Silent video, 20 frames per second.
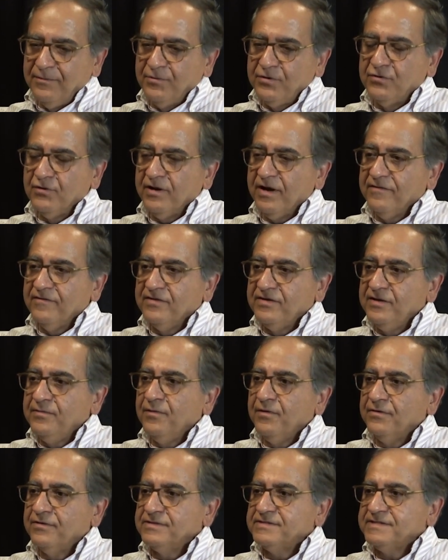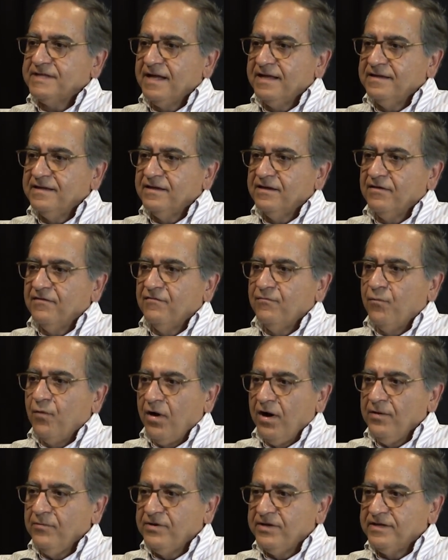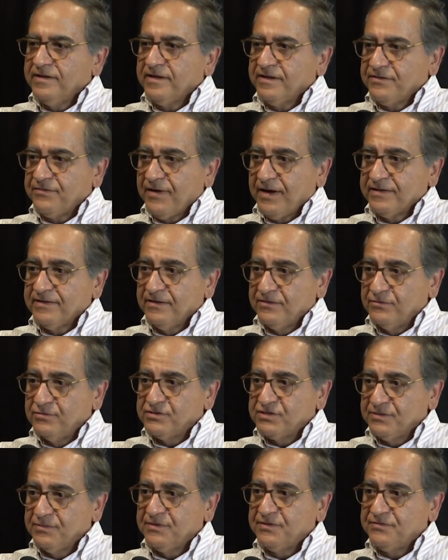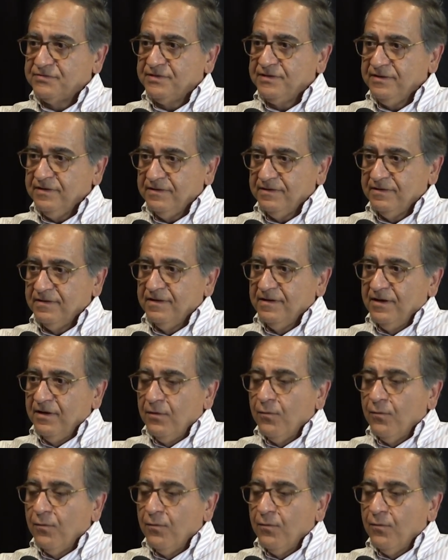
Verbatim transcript: we don't have a deep understanding of why we get attracted to symmetry. Yeah.